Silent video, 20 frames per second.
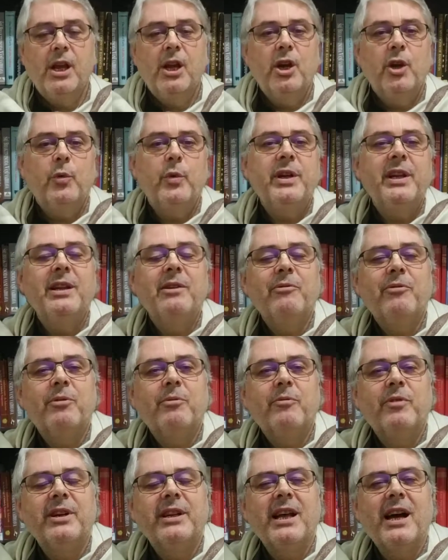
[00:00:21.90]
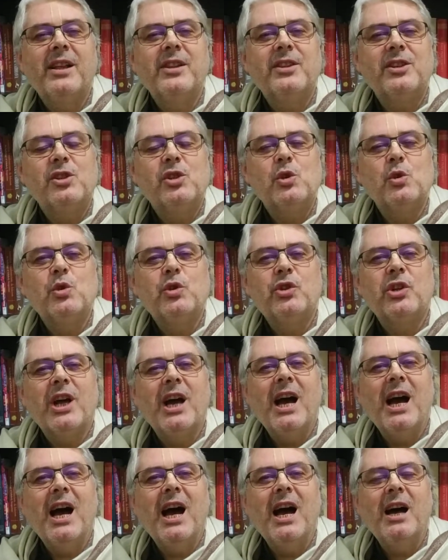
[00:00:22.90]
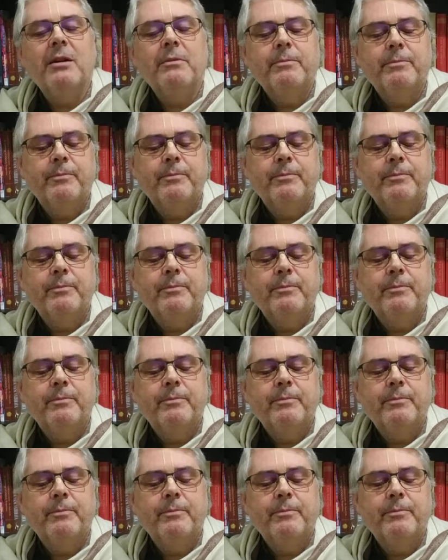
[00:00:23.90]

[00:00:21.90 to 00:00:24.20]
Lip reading: Reading from Vedanta Sutra,